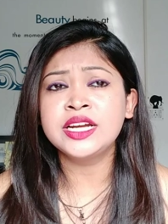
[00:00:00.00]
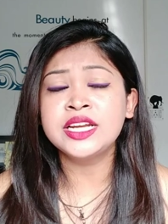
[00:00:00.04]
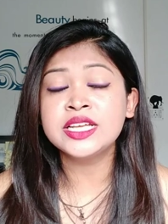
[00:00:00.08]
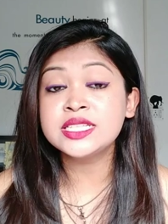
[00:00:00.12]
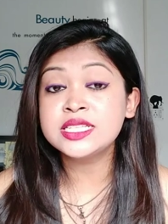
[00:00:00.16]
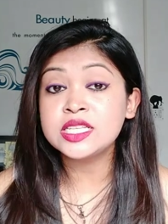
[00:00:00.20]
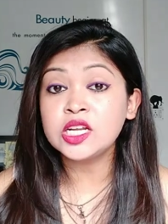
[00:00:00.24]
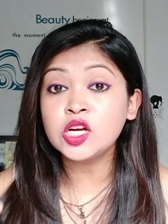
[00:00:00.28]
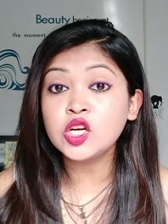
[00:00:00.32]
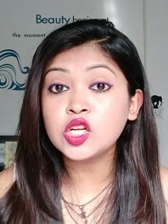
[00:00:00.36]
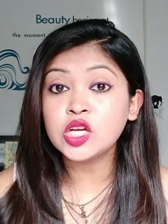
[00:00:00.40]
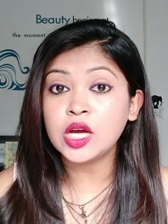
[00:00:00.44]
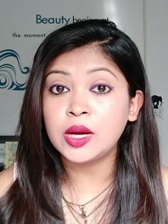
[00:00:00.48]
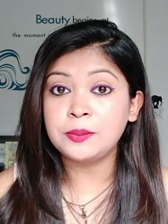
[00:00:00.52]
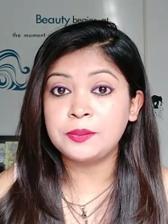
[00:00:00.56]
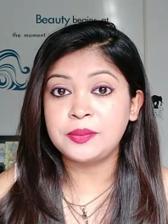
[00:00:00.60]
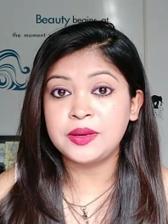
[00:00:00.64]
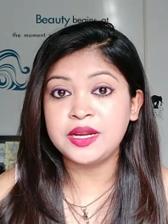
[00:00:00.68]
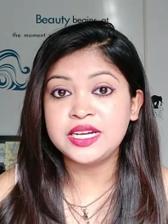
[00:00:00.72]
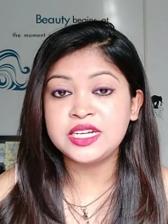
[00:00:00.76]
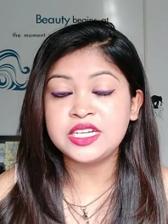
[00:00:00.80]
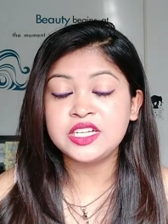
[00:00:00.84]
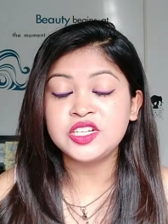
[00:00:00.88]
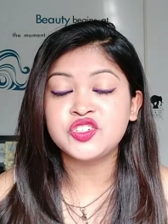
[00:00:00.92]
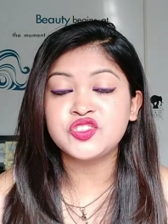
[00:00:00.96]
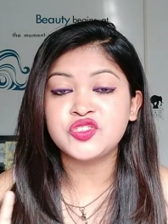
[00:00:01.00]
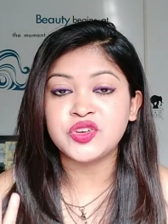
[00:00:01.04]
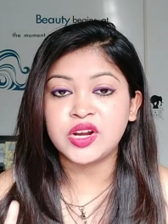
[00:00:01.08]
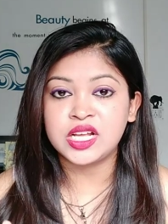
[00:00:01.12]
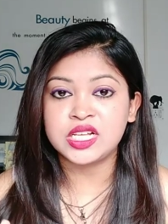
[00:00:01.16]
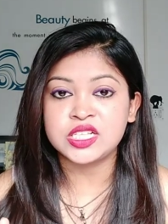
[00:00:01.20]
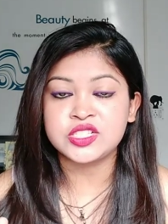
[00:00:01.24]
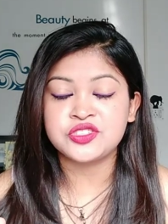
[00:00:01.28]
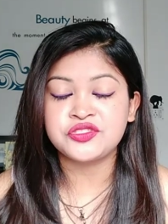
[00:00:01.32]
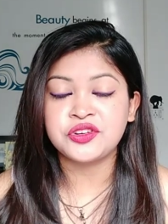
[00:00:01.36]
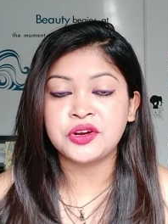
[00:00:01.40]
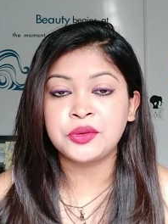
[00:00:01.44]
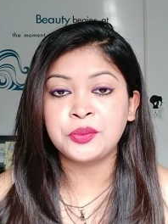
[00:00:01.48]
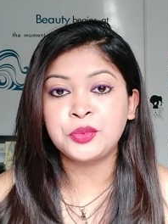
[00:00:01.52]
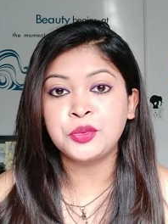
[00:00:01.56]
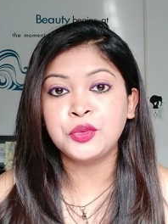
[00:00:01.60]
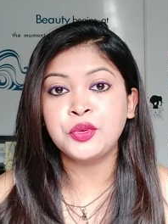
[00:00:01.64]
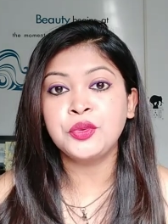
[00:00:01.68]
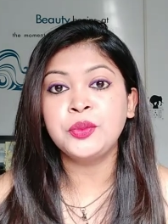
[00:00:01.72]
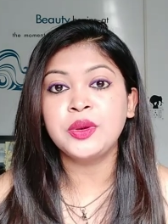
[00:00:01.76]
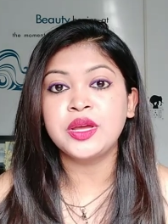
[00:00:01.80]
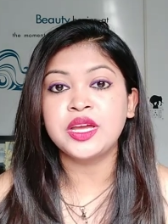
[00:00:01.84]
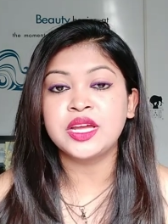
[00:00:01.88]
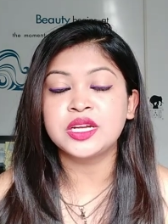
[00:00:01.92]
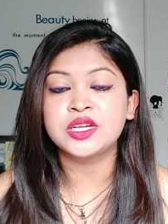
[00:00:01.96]
it is not completely transfer
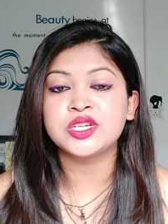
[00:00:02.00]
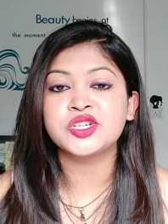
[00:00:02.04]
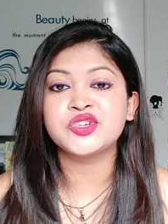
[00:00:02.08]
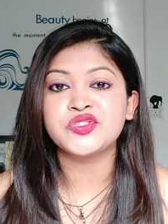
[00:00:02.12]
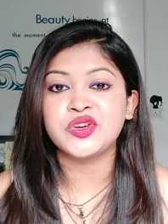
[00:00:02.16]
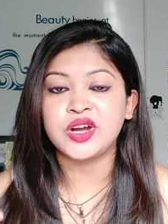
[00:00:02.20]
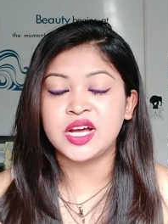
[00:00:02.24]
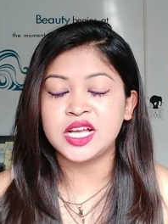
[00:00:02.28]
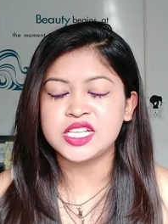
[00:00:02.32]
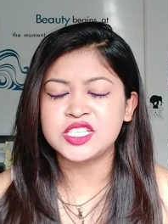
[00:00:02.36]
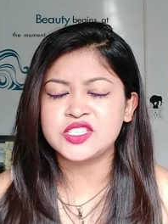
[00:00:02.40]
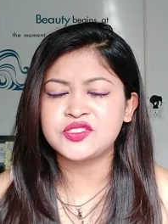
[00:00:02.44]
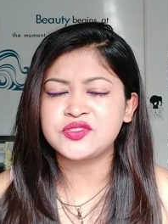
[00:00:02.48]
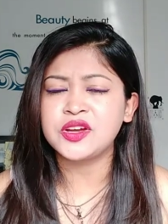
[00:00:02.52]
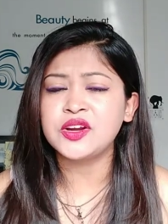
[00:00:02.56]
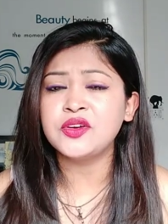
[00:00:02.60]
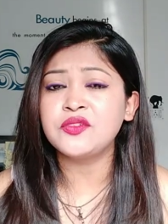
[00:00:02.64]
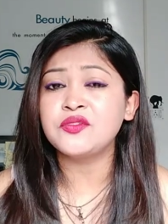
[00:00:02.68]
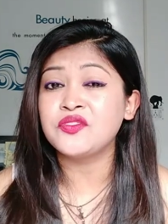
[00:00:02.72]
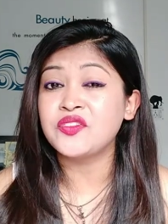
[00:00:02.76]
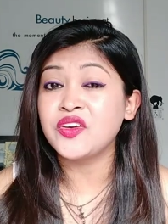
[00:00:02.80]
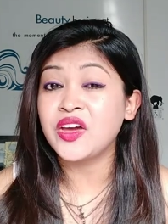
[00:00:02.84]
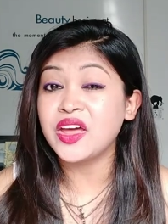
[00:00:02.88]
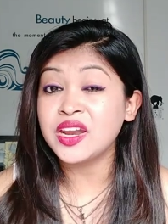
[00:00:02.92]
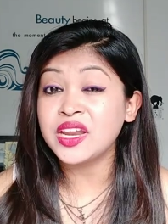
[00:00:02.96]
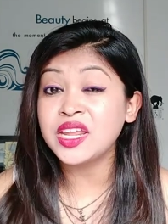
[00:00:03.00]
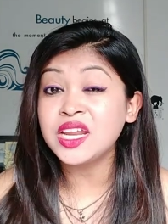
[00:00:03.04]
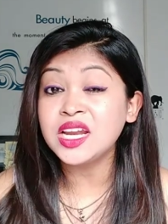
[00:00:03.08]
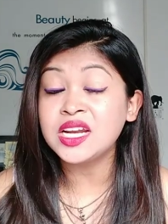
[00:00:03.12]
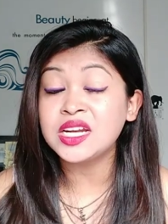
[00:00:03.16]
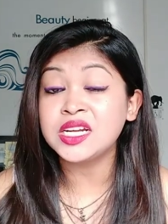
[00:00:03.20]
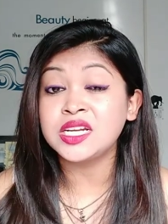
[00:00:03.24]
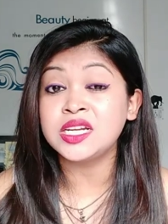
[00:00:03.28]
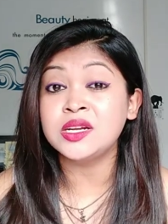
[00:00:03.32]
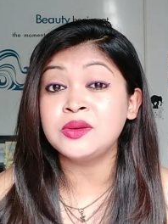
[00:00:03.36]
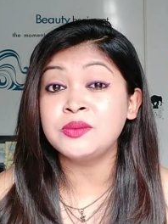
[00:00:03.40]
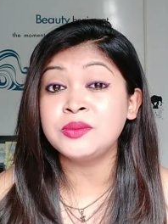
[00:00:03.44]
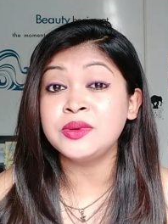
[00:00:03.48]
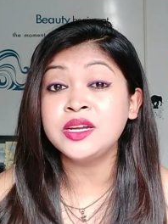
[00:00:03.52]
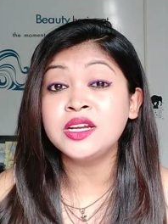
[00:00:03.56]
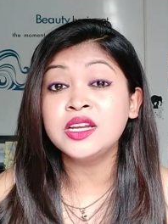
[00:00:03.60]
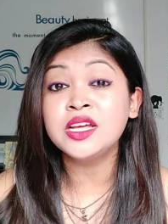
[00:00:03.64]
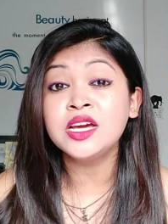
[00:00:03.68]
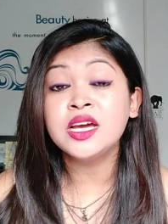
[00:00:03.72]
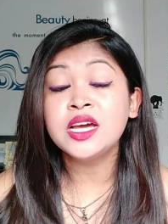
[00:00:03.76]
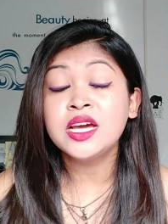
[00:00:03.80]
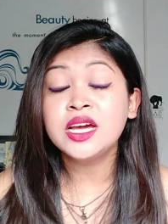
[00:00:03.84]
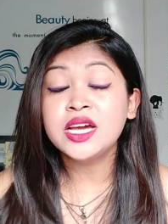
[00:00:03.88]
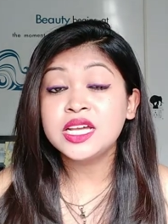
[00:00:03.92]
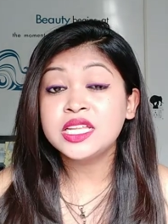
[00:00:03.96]
proof. It transfer very little
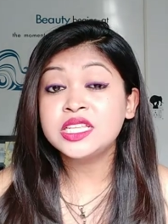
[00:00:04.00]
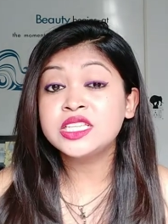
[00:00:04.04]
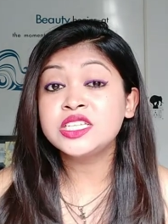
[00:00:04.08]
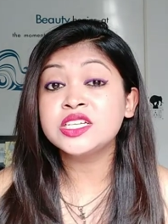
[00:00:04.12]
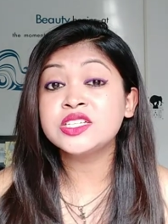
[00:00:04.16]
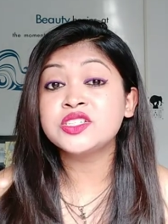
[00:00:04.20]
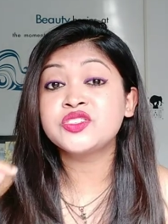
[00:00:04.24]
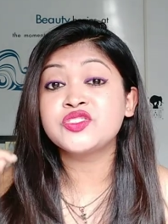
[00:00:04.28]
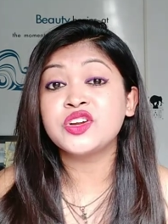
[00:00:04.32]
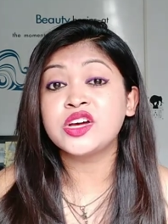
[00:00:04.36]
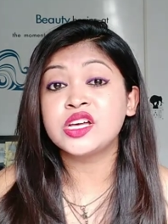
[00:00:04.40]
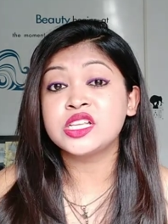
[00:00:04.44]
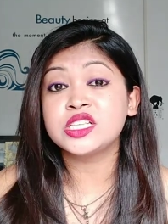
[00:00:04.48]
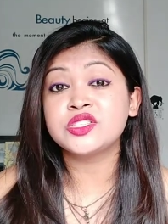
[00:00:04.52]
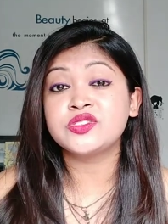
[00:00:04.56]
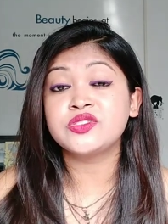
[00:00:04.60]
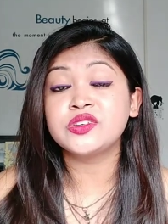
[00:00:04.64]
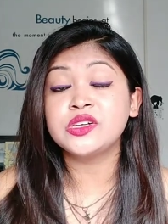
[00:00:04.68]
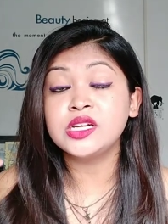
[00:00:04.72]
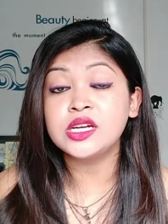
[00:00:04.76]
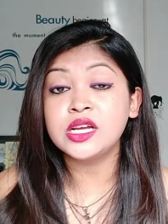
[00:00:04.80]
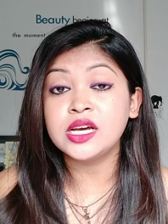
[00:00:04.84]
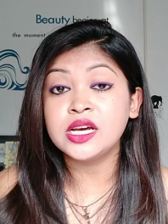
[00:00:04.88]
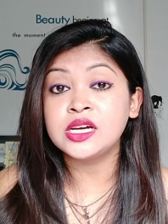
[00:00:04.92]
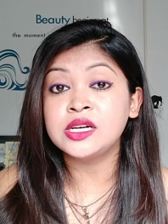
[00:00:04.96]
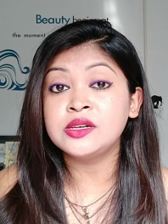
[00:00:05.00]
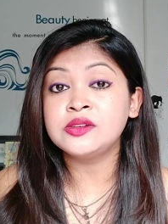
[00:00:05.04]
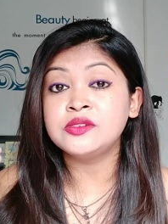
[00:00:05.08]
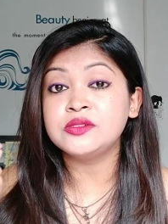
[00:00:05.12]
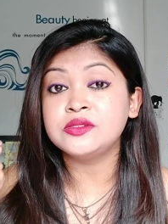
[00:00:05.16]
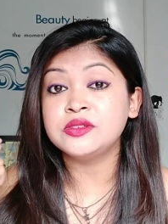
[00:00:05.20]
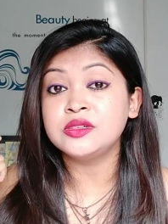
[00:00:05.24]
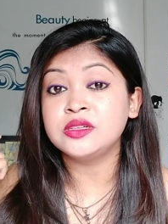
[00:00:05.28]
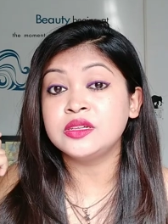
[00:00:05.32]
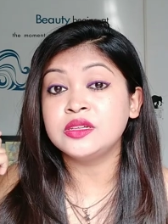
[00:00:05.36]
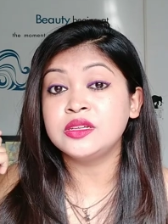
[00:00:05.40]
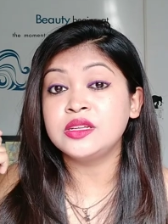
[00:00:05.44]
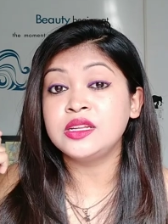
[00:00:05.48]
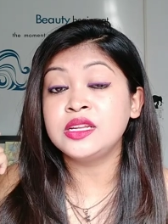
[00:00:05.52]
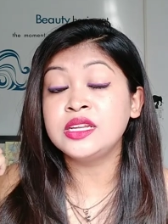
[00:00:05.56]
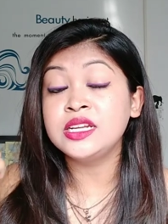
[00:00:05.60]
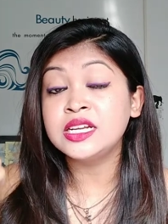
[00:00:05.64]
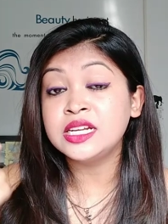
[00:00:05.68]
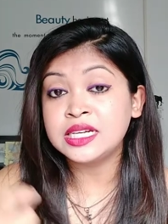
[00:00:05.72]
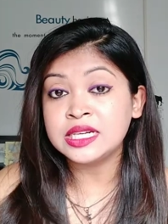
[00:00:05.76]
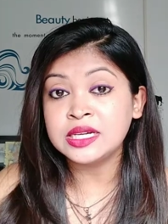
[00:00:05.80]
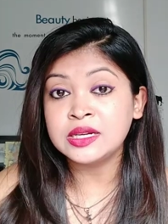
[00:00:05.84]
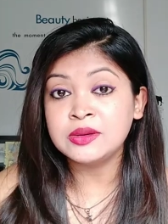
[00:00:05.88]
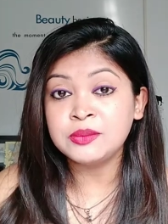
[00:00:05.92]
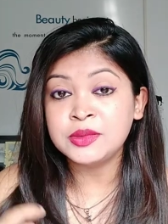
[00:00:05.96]
bit, it just transfer a
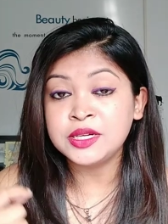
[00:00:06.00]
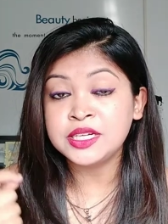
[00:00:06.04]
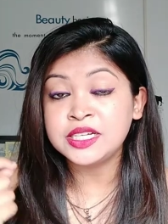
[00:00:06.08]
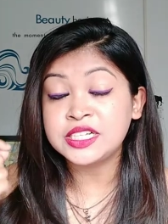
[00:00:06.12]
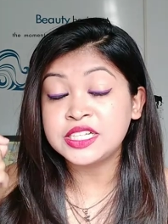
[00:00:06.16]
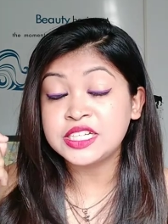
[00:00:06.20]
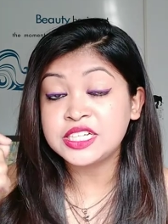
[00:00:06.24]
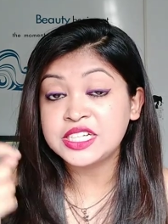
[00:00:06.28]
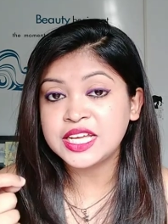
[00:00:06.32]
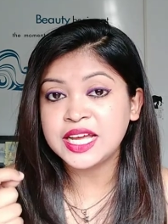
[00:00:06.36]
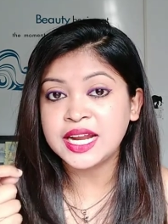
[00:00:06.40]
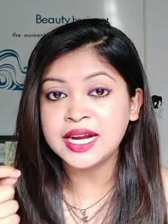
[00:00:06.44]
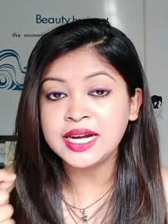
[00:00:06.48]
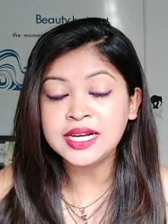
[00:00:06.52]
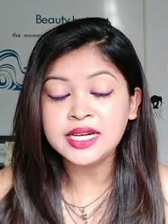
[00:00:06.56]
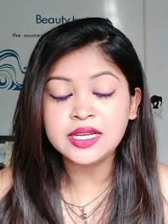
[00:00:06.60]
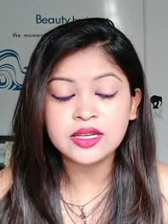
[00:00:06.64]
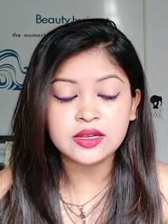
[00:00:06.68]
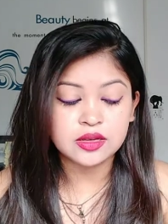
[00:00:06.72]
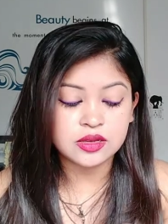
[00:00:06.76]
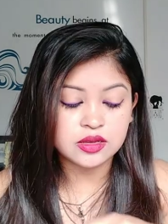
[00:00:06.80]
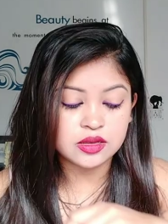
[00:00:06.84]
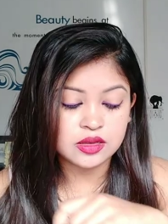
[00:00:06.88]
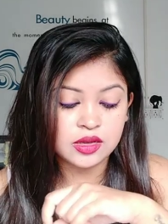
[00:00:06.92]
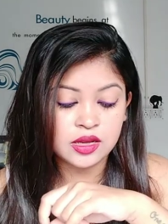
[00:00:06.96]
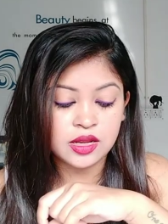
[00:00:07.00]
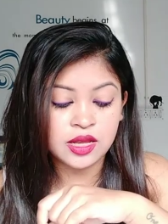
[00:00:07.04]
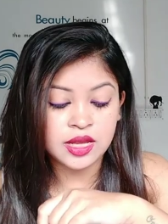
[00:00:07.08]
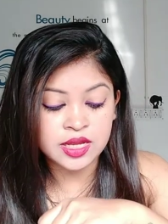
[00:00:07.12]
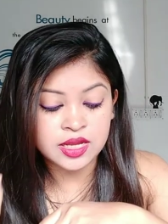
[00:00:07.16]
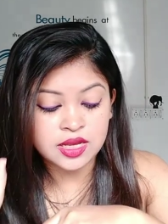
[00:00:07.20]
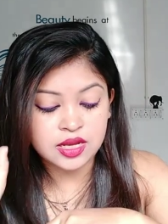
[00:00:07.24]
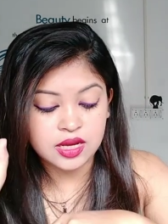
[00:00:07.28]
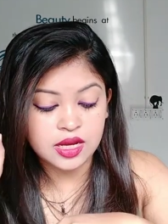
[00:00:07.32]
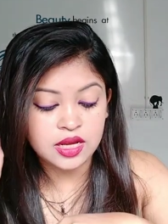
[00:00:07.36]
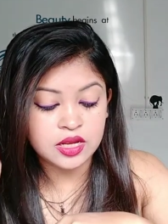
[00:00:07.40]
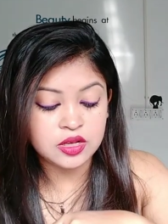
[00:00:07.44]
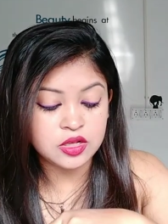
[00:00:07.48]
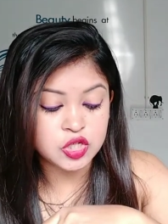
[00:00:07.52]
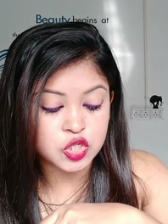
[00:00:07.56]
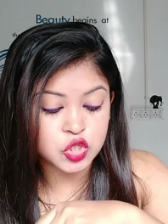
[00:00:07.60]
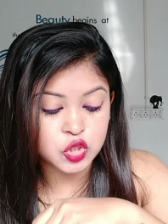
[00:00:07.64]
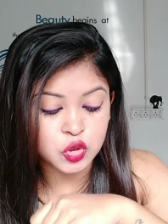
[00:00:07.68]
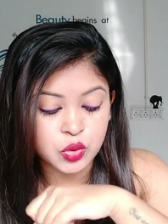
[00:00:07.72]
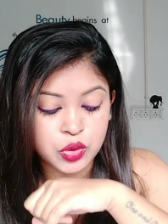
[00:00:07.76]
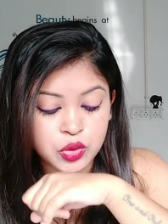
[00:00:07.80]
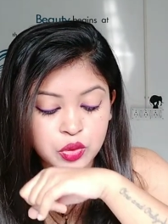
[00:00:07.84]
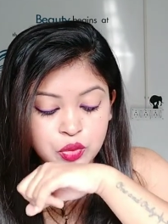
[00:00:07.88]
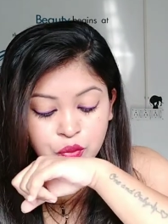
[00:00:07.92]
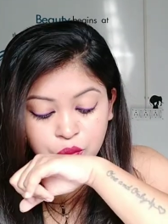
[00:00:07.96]
little bit tint. Like, I'll
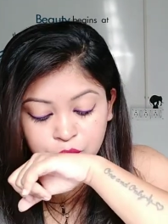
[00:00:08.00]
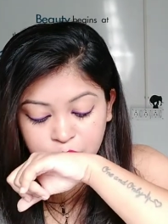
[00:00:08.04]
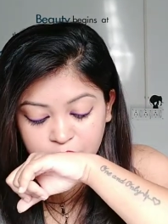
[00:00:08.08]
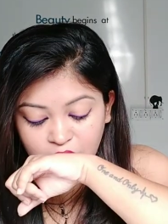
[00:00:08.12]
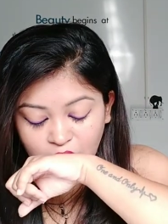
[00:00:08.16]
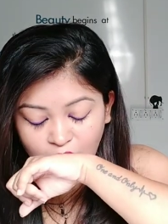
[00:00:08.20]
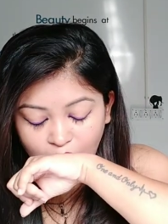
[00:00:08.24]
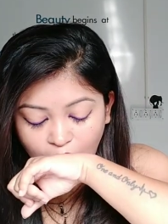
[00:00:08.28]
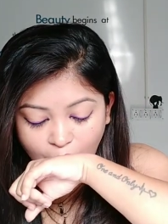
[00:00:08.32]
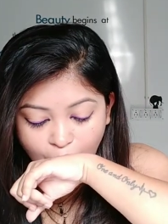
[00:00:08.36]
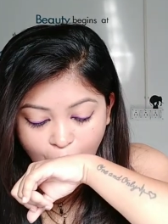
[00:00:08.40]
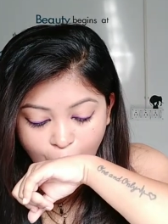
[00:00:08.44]
show you